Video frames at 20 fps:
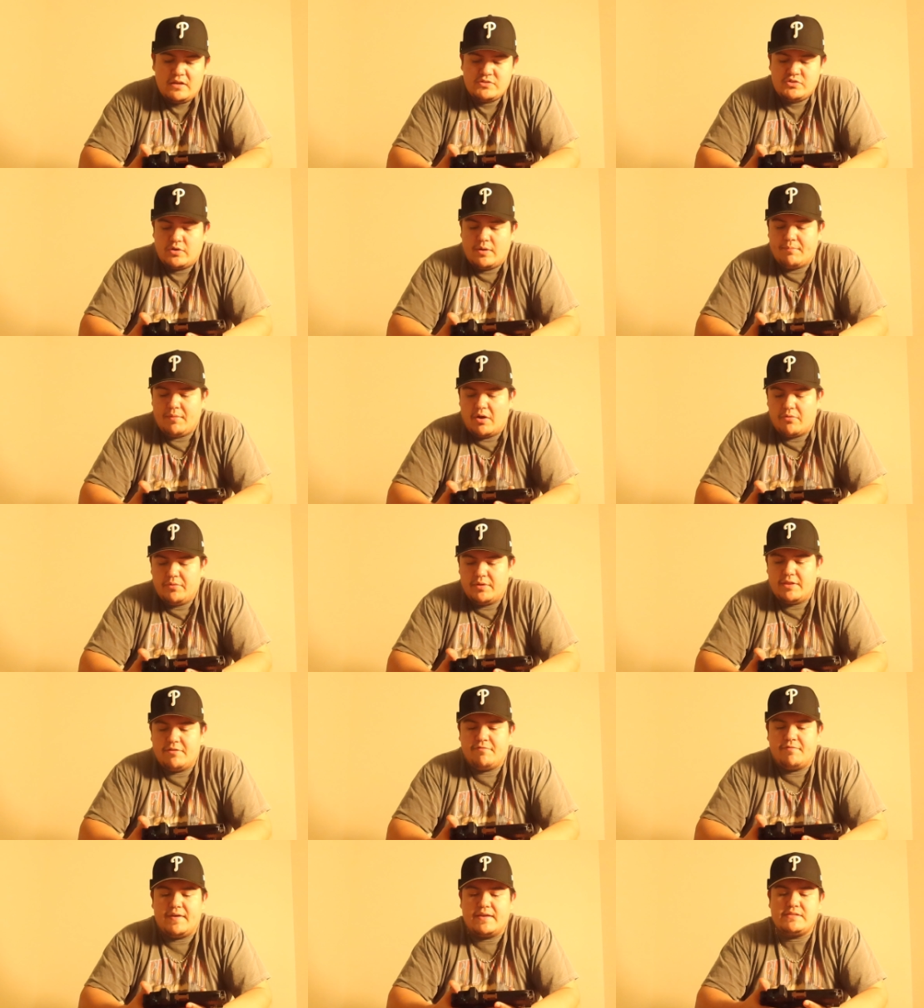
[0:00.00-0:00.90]
So I'm not
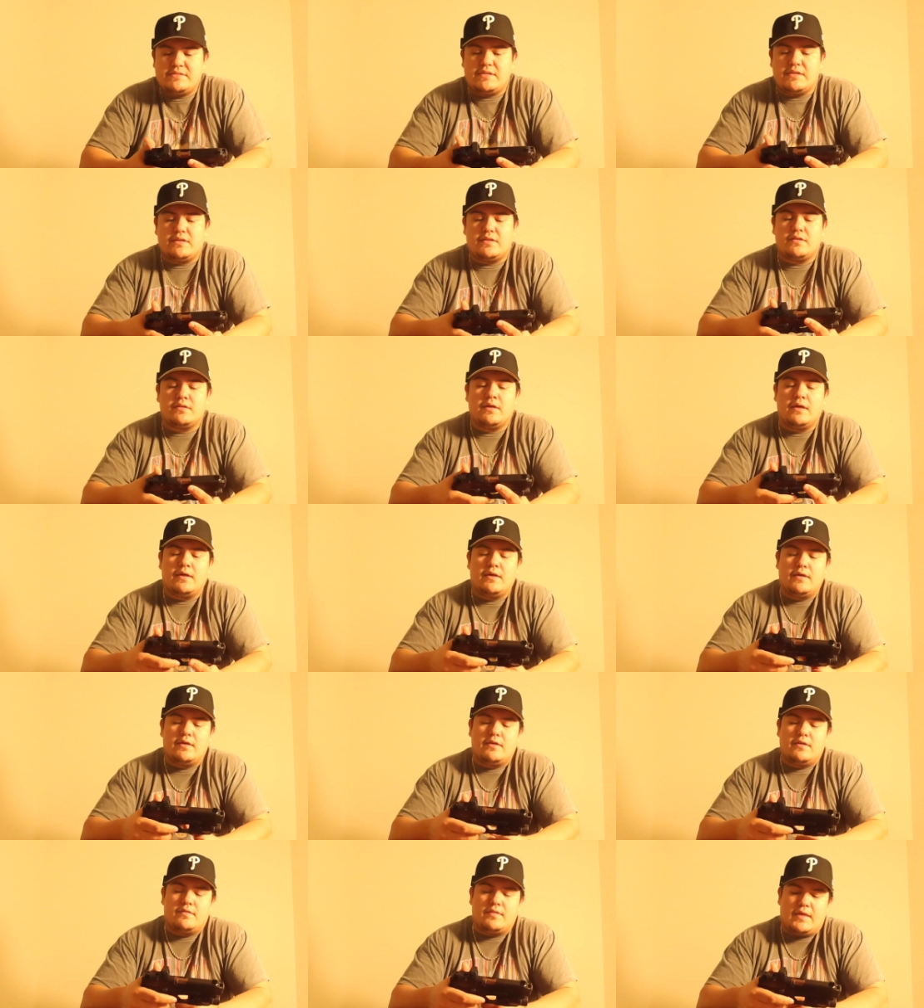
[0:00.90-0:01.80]
really facing
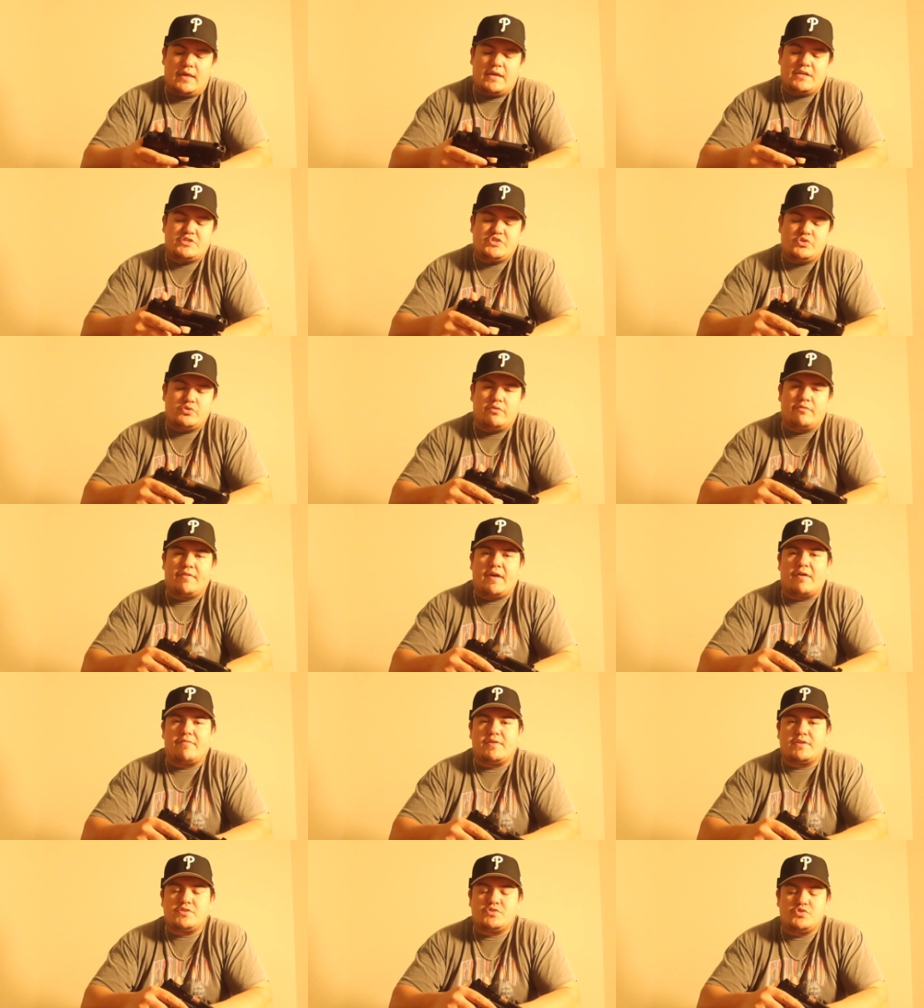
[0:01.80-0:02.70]
the issue of
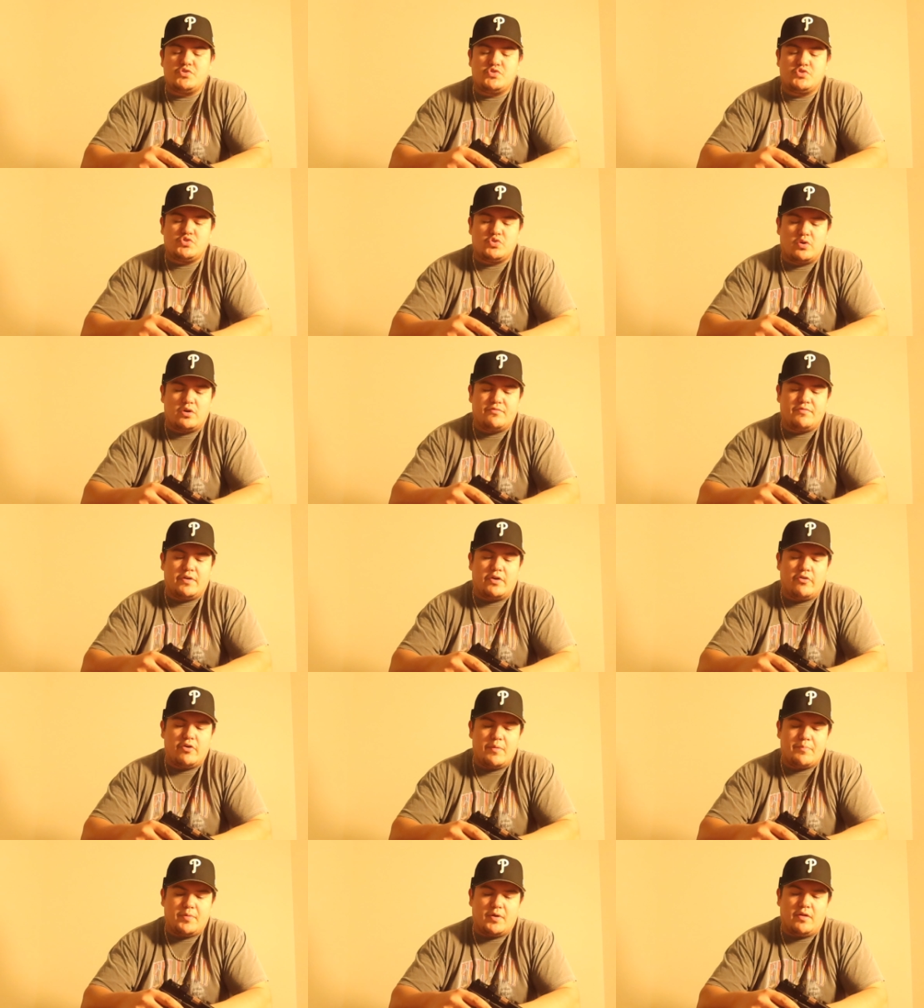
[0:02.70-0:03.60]
having too short of a
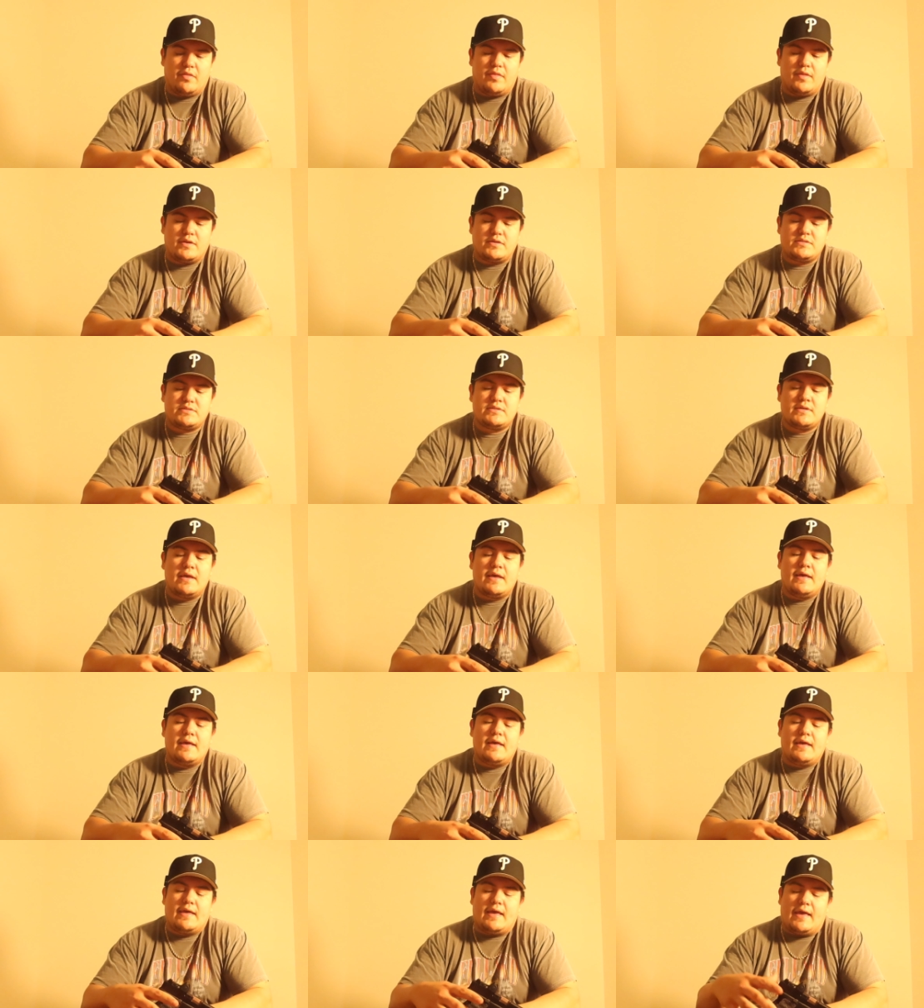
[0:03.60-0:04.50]
grip on this.
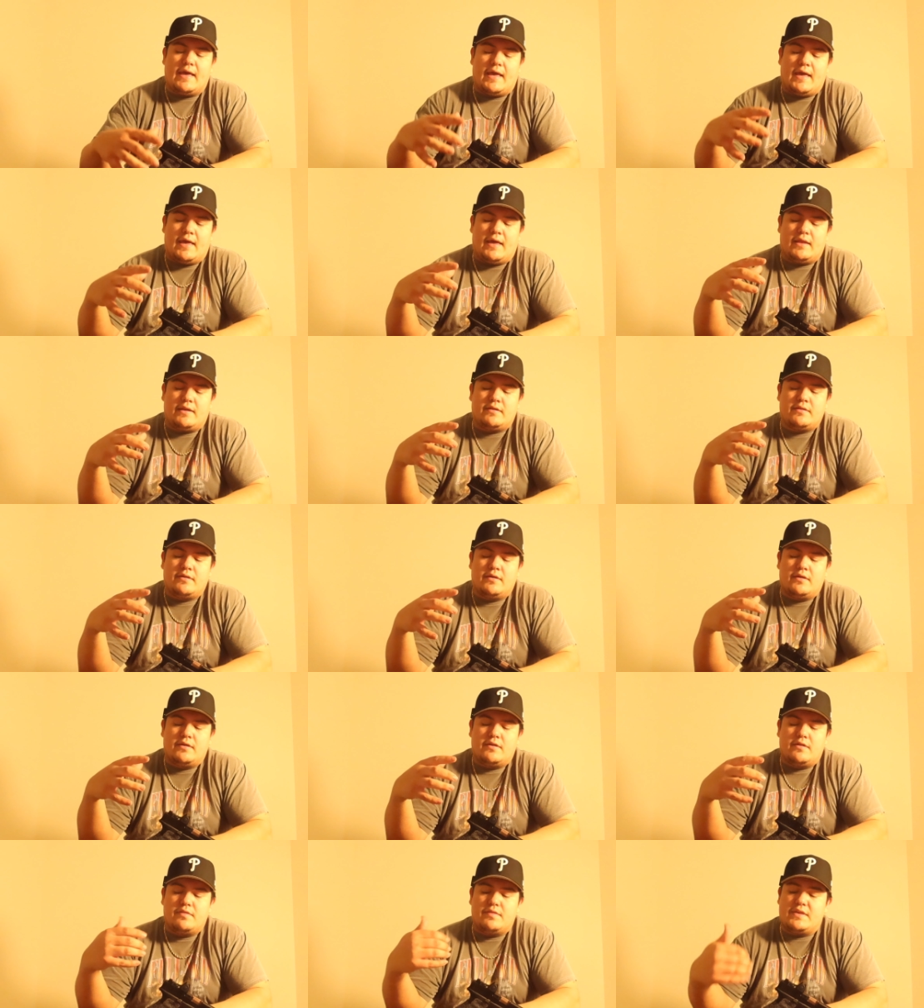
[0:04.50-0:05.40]
And
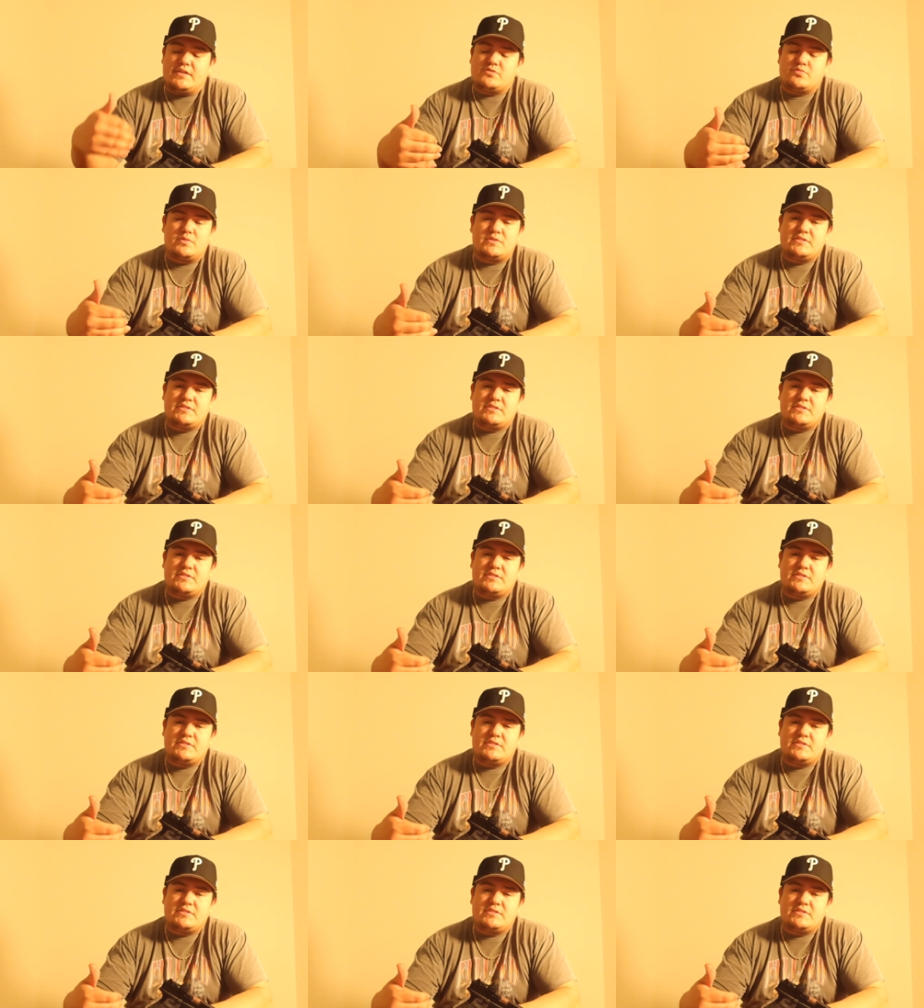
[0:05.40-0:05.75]
this